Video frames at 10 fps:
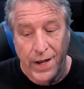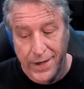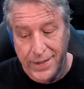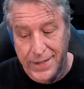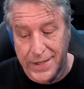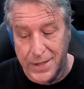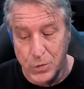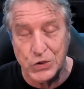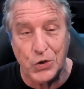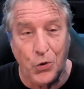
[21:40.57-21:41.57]
and he
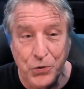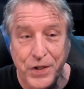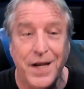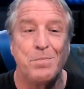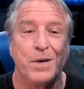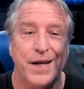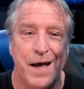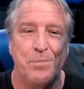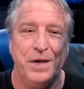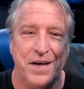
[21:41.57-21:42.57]
was holding up a
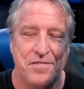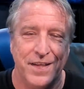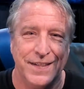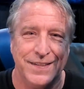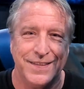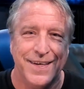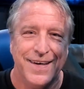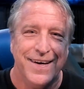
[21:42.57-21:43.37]
copy of this.